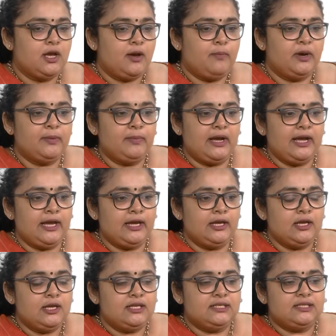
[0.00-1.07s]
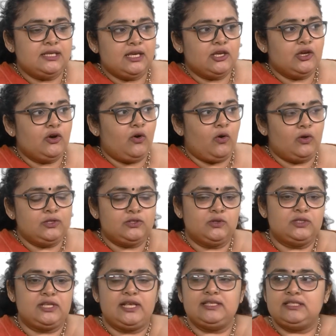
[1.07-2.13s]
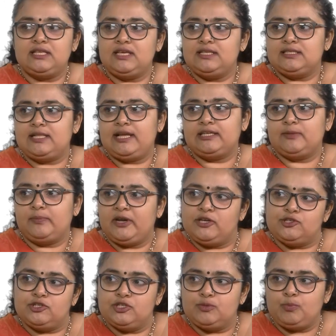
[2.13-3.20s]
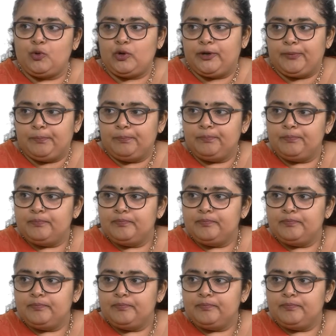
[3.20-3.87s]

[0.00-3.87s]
but my CEO also says things like depression is boredom.